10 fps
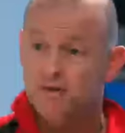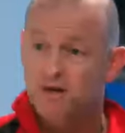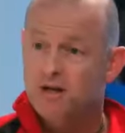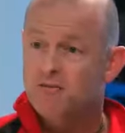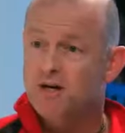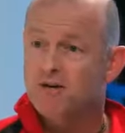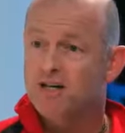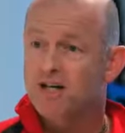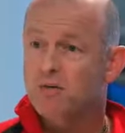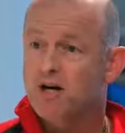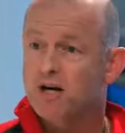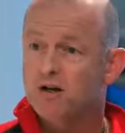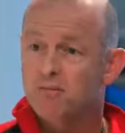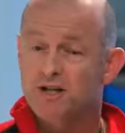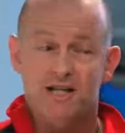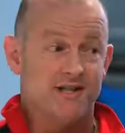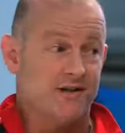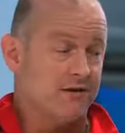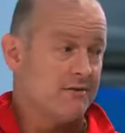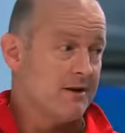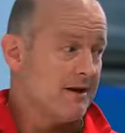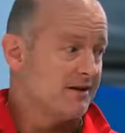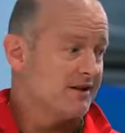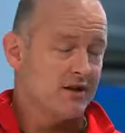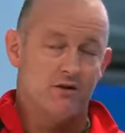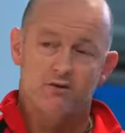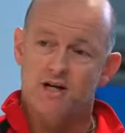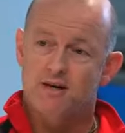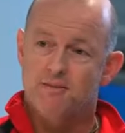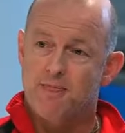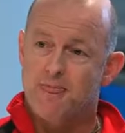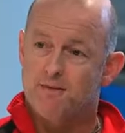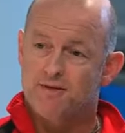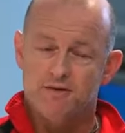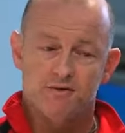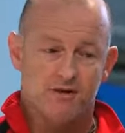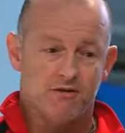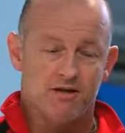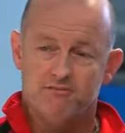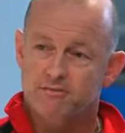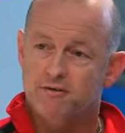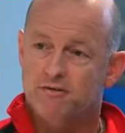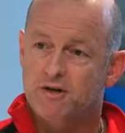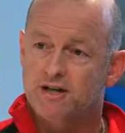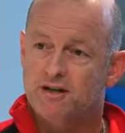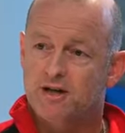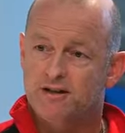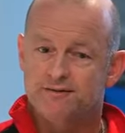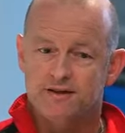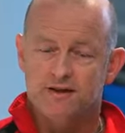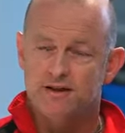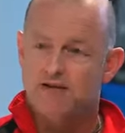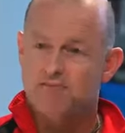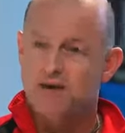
to maybe get away a little bit easier. So um, it, was, it was a great great night of uh,